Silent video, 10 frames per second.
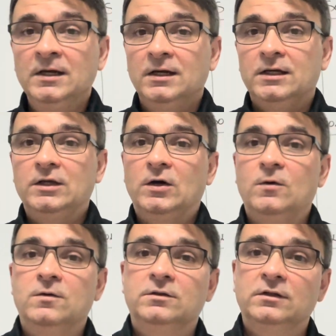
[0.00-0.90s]

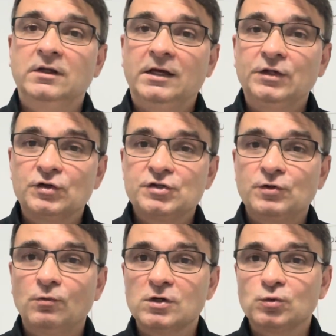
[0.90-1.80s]
the industry
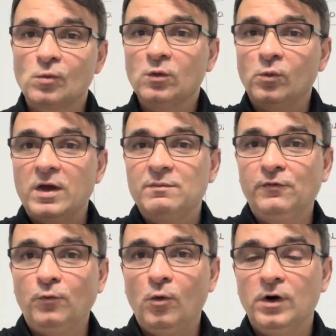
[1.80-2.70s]
was one way
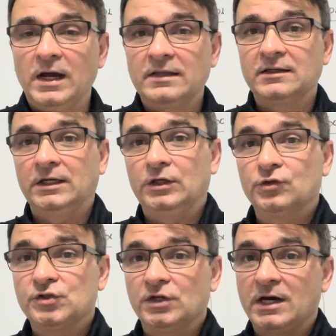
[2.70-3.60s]
before, and the
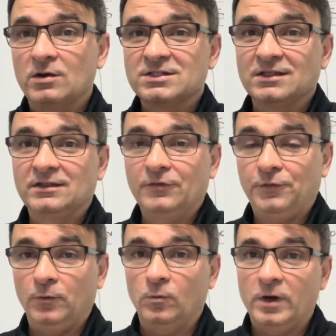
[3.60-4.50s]
industry now is a
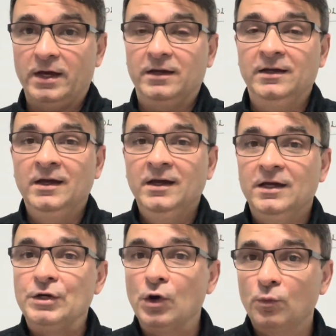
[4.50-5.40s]
different way.
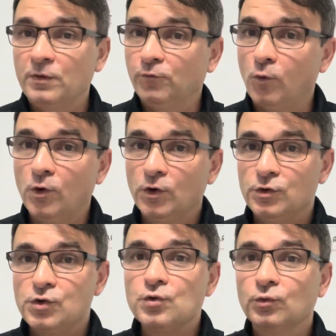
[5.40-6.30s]
Before,
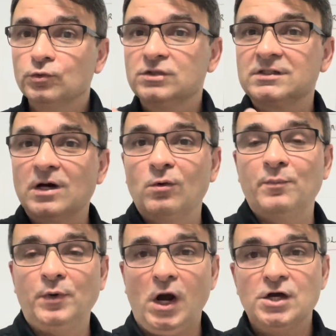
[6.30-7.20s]
you would sell a
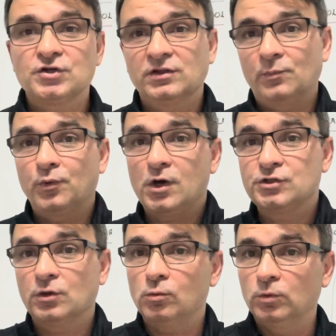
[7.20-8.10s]
project, the
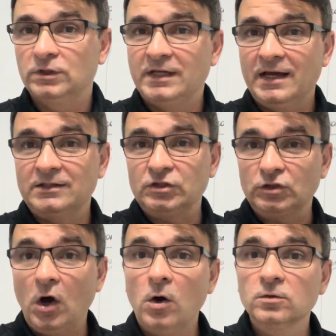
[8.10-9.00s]
project would get
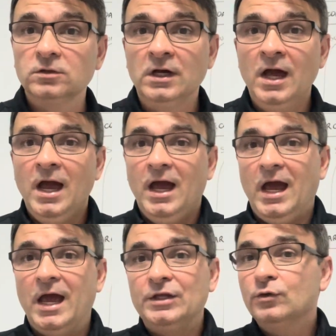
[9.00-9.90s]
installed,
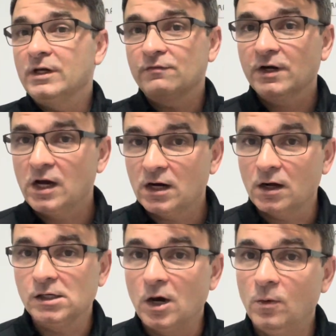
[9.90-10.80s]
and you never got a
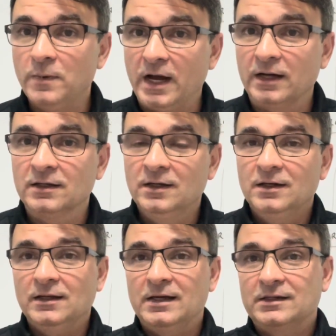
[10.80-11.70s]
clawback,
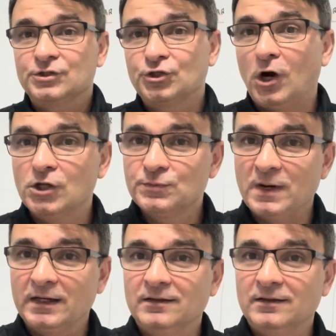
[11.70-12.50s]
like a chargeback.